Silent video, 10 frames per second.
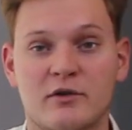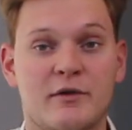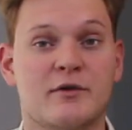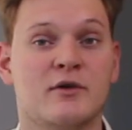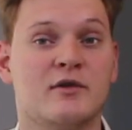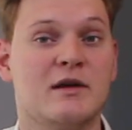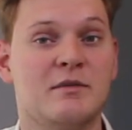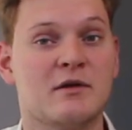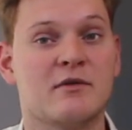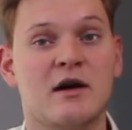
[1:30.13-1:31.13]
So I've currently
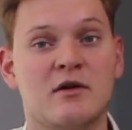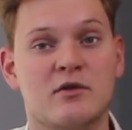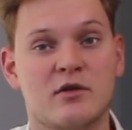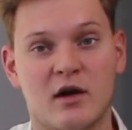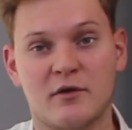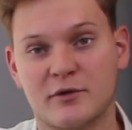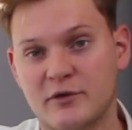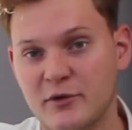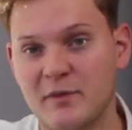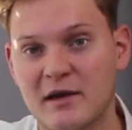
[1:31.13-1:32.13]
been around for
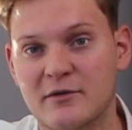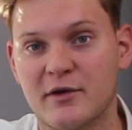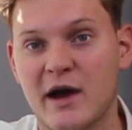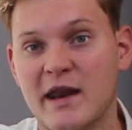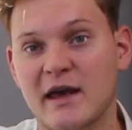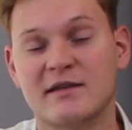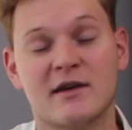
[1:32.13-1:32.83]
2 Black Fridays.